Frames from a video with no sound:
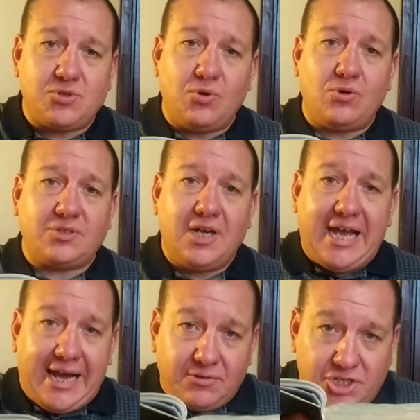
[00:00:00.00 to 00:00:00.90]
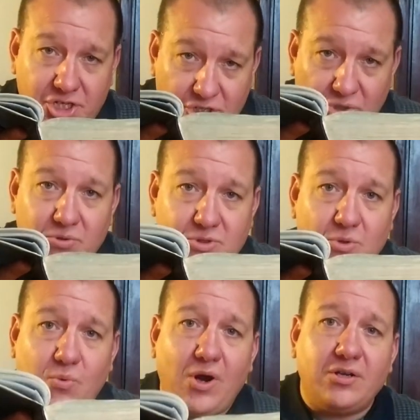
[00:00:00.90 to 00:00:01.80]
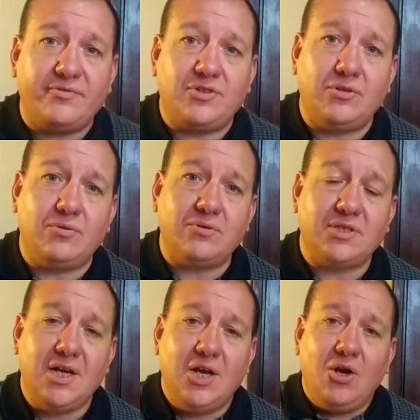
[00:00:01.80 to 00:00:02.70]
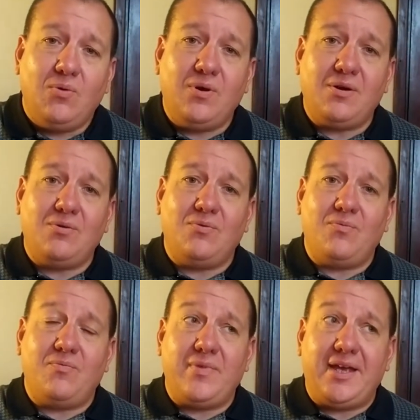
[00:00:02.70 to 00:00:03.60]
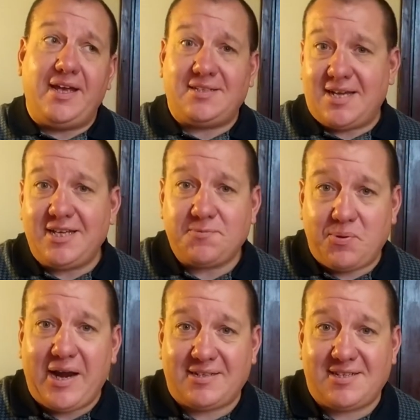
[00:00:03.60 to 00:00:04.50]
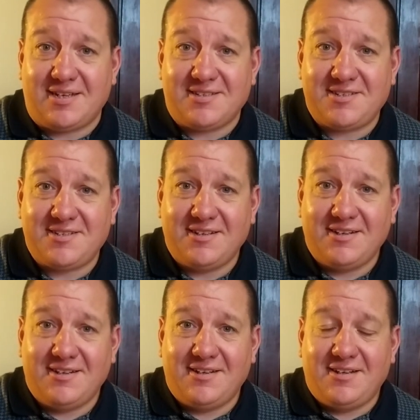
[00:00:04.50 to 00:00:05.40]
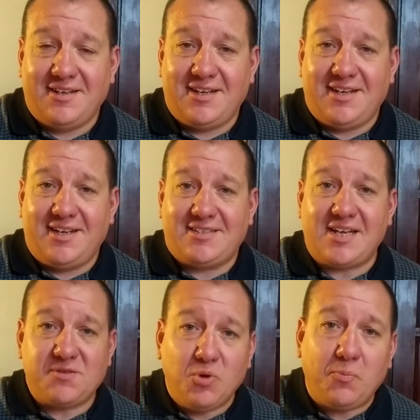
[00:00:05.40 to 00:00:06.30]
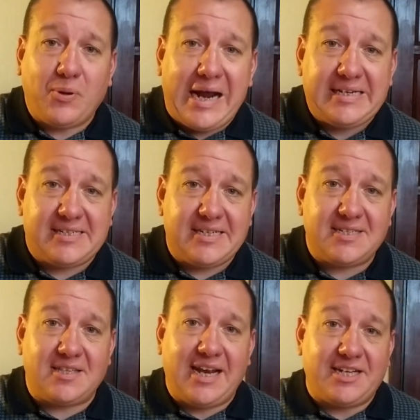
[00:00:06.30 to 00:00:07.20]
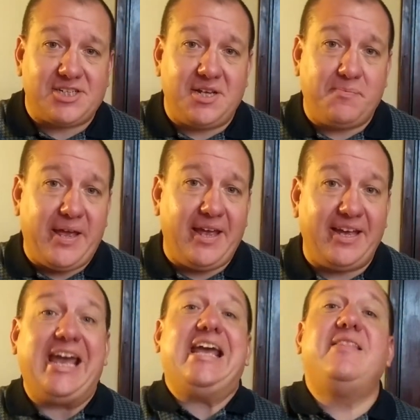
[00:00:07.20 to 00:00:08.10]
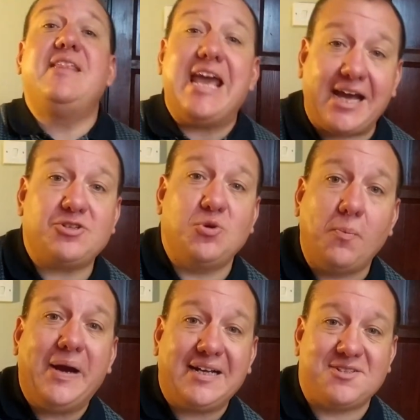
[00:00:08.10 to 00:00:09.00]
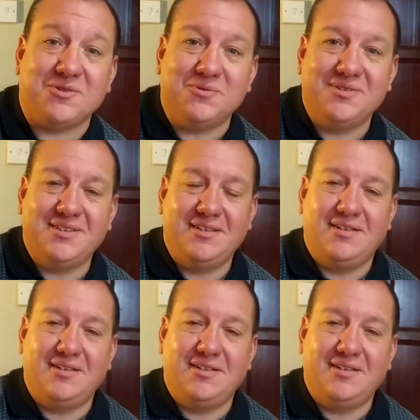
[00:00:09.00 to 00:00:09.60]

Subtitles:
sword? How to use the word of the Lord? Well, it takes practice. It takes more practice than actually being in the actual battle.